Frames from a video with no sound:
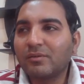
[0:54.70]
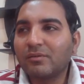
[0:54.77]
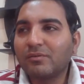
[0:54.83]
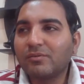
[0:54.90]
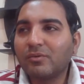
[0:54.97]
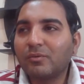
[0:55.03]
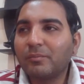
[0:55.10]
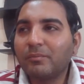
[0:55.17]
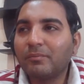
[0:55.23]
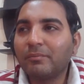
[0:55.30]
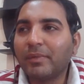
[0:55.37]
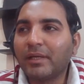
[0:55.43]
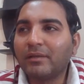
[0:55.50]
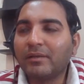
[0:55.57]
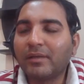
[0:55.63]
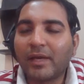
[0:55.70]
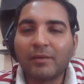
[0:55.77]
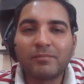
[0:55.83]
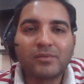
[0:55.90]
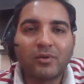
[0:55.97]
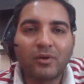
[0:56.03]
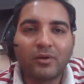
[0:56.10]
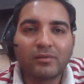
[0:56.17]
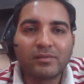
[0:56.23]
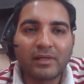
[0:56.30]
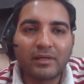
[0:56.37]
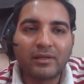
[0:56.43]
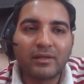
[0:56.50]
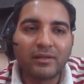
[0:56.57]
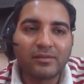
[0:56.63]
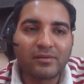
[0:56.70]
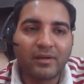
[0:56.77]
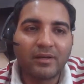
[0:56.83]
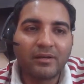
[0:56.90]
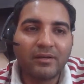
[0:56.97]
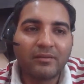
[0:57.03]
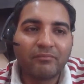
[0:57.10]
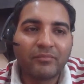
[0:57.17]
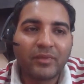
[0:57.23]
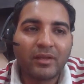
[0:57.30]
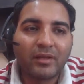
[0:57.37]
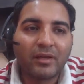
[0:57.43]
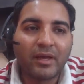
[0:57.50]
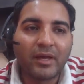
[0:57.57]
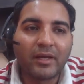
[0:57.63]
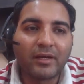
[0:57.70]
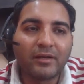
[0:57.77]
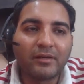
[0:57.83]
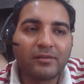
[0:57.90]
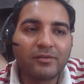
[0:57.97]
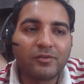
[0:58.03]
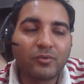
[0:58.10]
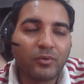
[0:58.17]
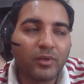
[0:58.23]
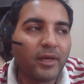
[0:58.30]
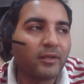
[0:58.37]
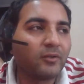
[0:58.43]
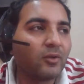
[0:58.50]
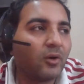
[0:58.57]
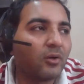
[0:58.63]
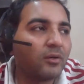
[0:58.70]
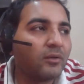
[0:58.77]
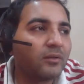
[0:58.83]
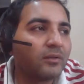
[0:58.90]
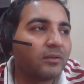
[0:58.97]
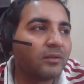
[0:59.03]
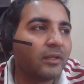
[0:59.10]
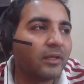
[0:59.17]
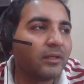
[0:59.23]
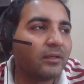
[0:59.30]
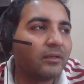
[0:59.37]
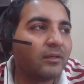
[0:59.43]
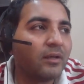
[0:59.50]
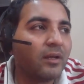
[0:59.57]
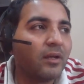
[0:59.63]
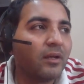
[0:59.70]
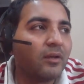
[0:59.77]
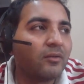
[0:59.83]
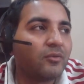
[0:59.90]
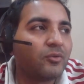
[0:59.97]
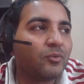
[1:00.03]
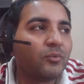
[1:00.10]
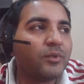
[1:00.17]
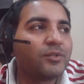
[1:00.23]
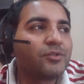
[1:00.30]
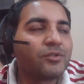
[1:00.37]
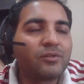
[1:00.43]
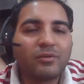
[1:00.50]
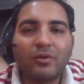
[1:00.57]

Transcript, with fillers: so many times on Sundays, right? And today I thought that to wish